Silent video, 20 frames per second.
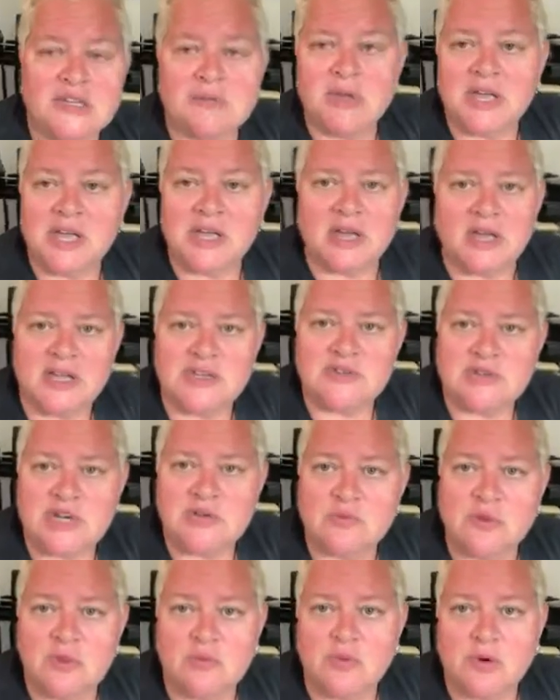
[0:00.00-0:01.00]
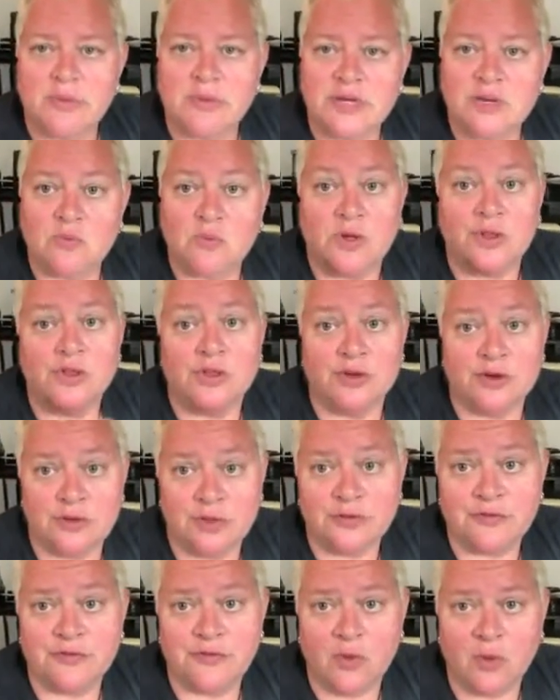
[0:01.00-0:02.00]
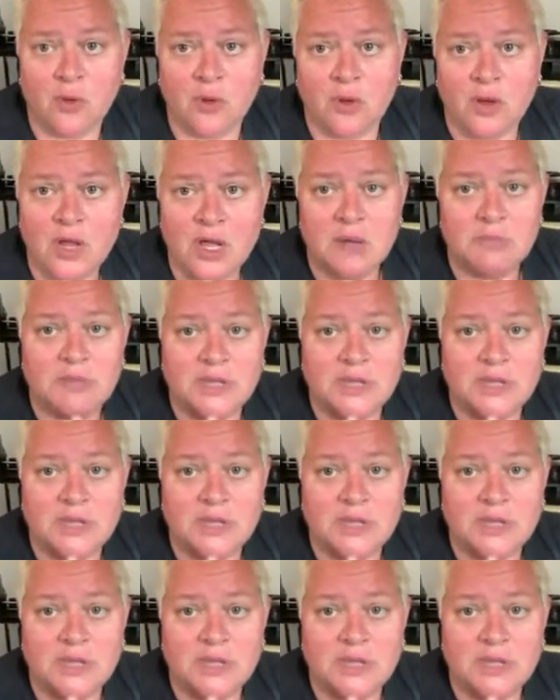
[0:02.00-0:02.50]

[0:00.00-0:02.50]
make a contract with a woman, well, you're the fool